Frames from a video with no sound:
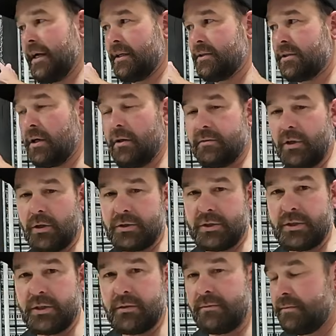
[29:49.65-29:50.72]
our dissolved
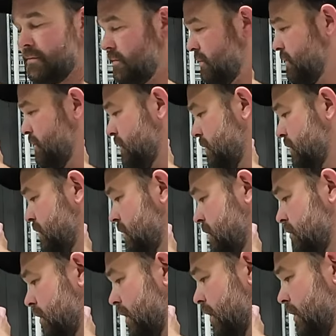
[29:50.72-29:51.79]
oxygen.
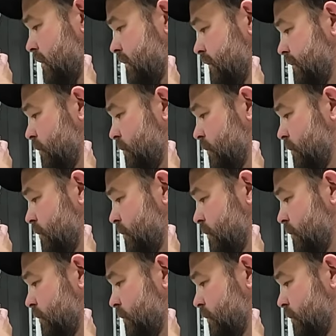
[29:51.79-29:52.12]
So